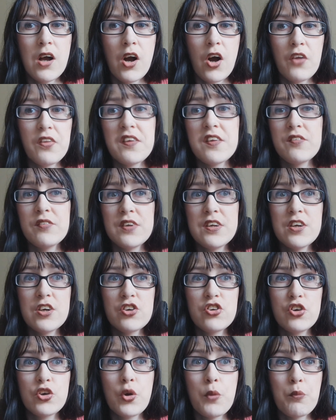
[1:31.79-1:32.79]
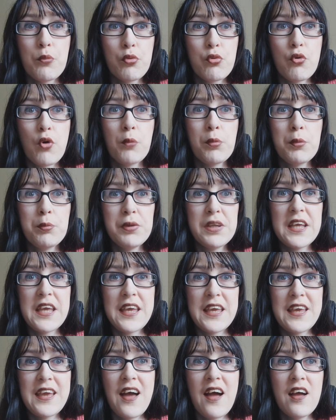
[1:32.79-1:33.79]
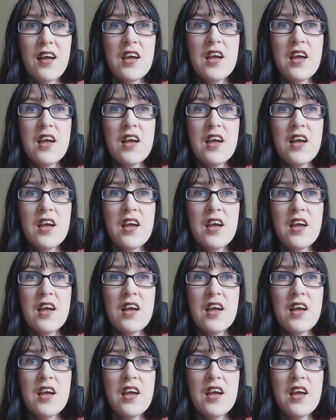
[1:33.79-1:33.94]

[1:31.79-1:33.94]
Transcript: On these videos you can probably hear